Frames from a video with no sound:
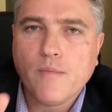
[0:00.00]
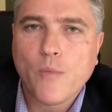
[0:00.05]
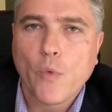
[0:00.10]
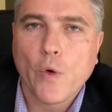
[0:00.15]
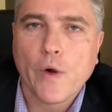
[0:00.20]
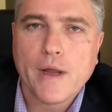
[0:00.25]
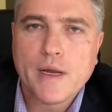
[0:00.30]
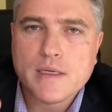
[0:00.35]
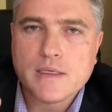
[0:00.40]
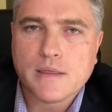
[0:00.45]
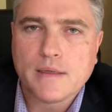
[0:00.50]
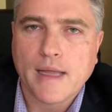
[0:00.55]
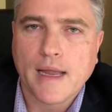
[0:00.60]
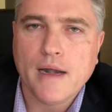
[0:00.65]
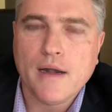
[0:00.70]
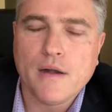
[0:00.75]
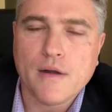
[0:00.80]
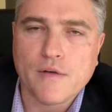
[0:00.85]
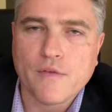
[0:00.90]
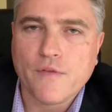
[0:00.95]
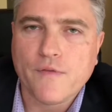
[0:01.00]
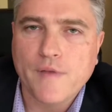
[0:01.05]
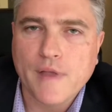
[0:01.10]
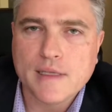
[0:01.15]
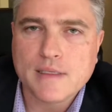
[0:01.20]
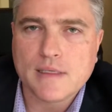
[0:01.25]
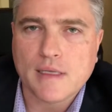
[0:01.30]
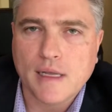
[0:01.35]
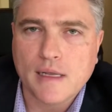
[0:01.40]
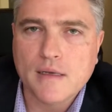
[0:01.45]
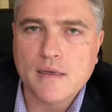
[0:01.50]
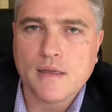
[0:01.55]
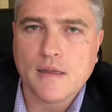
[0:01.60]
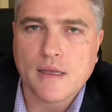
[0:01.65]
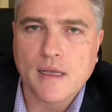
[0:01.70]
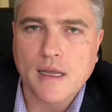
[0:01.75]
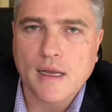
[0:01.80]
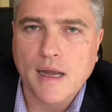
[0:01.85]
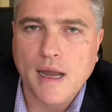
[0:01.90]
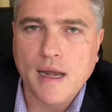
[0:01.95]
mortgage lender fits into the
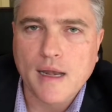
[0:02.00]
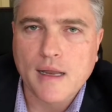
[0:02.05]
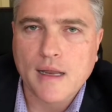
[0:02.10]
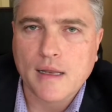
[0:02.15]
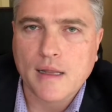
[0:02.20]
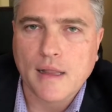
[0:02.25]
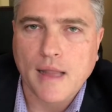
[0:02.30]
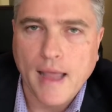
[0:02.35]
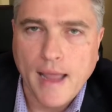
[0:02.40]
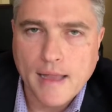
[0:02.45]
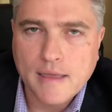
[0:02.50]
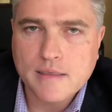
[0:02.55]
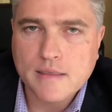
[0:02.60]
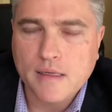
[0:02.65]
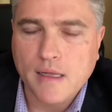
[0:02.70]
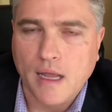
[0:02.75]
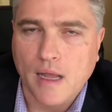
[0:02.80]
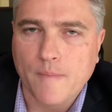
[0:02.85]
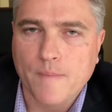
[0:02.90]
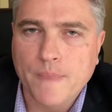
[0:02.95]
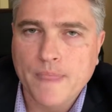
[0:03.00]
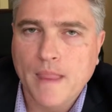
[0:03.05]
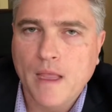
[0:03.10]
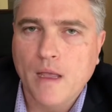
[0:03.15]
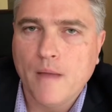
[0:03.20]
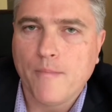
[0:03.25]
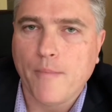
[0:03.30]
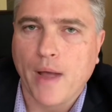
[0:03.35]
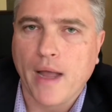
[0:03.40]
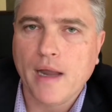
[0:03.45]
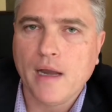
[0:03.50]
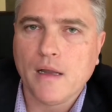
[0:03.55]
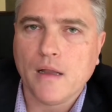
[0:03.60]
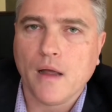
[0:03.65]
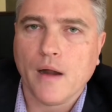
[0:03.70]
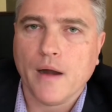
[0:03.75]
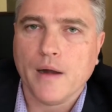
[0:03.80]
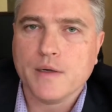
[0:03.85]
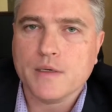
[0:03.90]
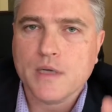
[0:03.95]
Canadian landscape. By and
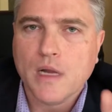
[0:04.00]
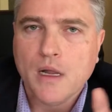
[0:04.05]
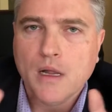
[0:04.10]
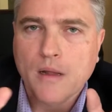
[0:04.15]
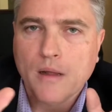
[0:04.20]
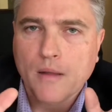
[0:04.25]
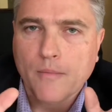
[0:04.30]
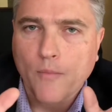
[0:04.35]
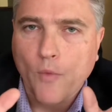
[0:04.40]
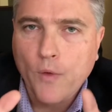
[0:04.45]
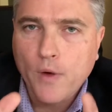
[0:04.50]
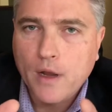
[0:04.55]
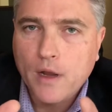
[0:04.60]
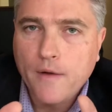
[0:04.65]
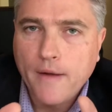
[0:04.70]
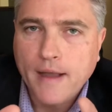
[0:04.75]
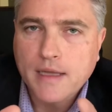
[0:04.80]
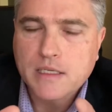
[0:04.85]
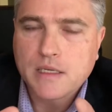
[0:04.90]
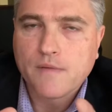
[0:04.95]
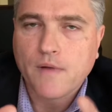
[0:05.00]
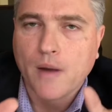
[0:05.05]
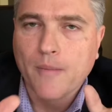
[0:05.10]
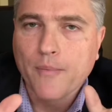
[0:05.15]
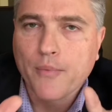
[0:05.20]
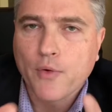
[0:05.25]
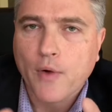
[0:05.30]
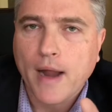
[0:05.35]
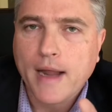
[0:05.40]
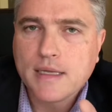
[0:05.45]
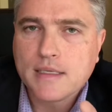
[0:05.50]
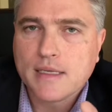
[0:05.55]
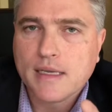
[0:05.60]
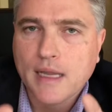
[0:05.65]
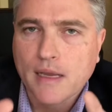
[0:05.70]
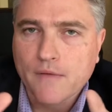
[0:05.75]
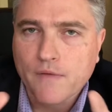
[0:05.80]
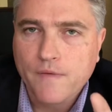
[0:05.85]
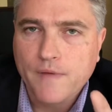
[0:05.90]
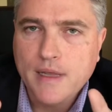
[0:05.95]
large, more aggressive on
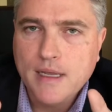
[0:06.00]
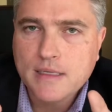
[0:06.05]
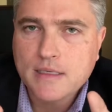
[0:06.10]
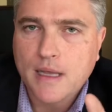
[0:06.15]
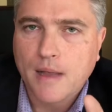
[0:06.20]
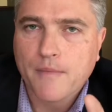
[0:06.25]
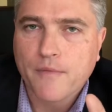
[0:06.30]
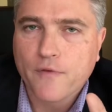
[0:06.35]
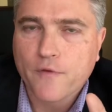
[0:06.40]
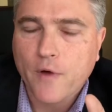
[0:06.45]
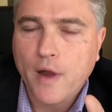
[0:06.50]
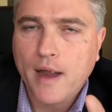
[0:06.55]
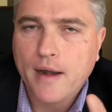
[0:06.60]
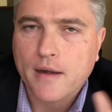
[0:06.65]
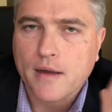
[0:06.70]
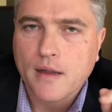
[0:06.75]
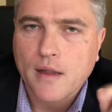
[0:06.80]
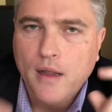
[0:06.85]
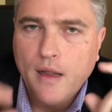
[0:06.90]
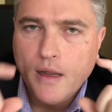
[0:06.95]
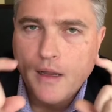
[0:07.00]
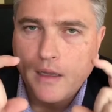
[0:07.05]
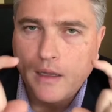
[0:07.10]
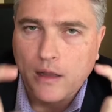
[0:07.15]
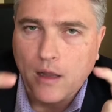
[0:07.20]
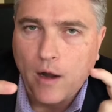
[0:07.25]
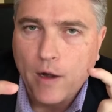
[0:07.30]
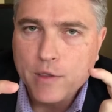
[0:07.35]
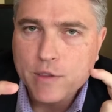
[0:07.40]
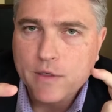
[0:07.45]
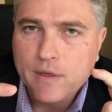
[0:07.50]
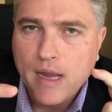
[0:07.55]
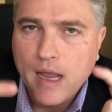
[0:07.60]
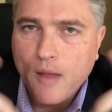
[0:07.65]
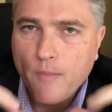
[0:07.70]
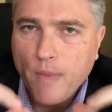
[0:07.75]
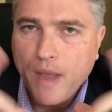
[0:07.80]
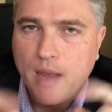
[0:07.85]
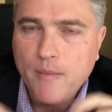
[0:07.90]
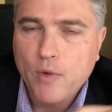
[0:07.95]
pricing and fees up front, larger
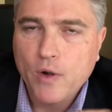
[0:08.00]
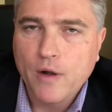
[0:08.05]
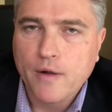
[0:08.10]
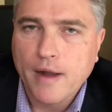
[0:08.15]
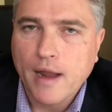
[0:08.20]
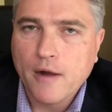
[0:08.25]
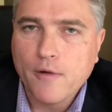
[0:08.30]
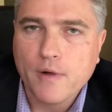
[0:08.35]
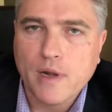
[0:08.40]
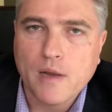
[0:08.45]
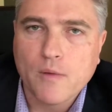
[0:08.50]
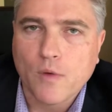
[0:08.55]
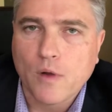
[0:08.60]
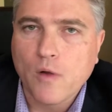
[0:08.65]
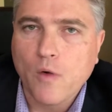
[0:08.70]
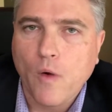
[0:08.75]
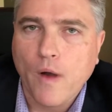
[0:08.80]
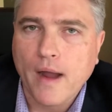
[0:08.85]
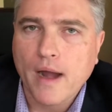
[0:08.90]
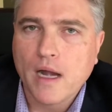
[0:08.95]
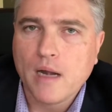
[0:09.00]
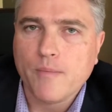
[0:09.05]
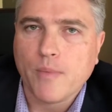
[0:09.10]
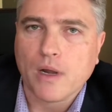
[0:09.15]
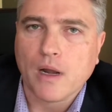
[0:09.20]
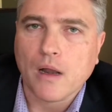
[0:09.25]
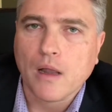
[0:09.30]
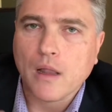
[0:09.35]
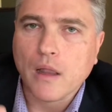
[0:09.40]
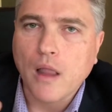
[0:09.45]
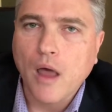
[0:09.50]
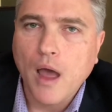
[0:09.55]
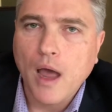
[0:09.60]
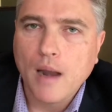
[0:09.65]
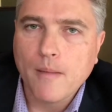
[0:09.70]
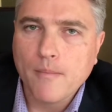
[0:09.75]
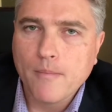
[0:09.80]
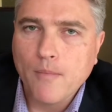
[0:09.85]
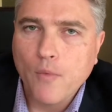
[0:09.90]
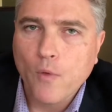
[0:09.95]
down payment or equity required, but a
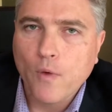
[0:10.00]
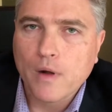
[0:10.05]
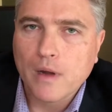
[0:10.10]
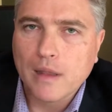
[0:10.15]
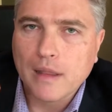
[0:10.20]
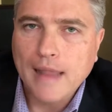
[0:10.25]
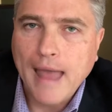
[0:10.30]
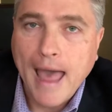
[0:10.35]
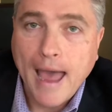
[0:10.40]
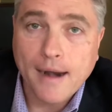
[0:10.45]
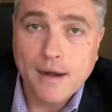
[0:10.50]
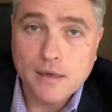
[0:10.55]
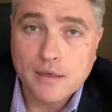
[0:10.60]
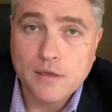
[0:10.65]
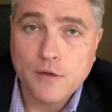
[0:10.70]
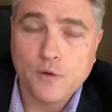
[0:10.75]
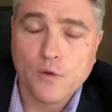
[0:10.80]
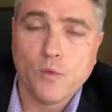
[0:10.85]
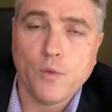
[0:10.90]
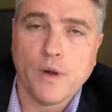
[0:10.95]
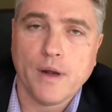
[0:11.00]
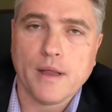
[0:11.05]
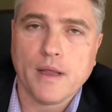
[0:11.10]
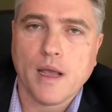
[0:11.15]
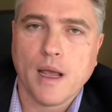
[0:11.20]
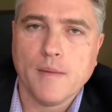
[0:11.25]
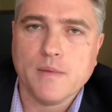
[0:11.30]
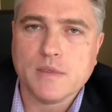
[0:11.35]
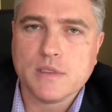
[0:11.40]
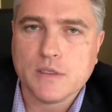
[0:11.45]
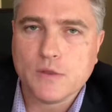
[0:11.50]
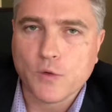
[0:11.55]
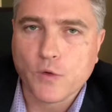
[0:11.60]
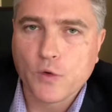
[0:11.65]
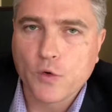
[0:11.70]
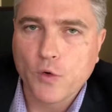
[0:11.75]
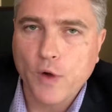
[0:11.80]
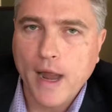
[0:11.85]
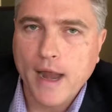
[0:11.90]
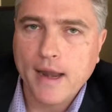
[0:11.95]
lot more latitude when it comes to
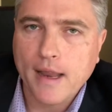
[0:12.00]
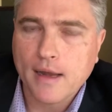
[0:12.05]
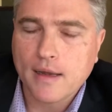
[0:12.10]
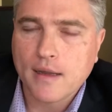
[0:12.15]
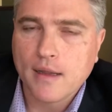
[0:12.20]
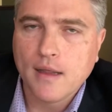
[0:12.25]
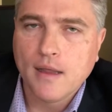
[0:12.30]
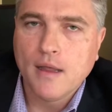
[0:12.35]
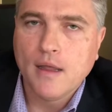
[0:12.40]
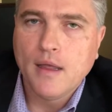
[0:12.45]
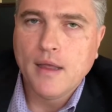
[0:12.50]
credit,